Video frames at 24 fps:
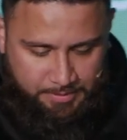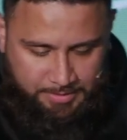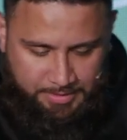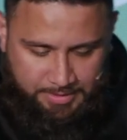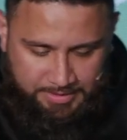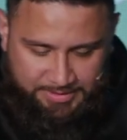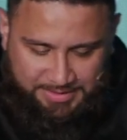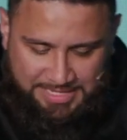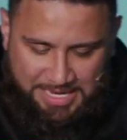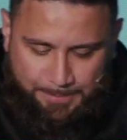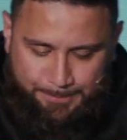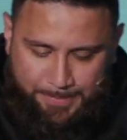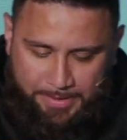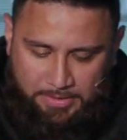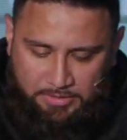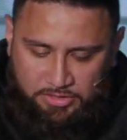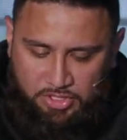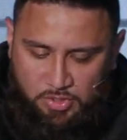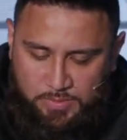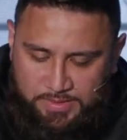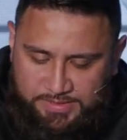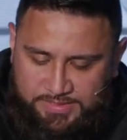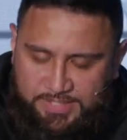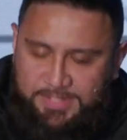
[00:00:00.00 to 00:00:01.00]
It's not by
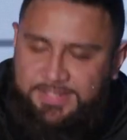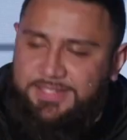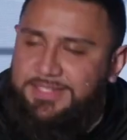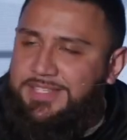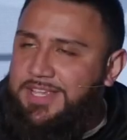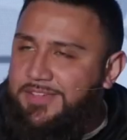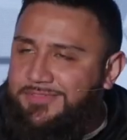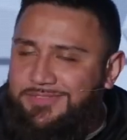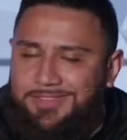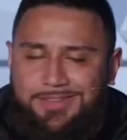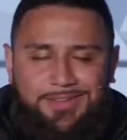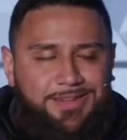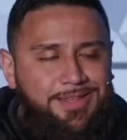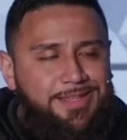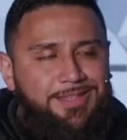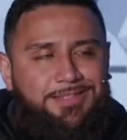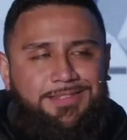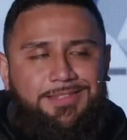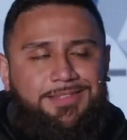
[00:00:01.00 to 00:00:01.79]
Luis's giftedness,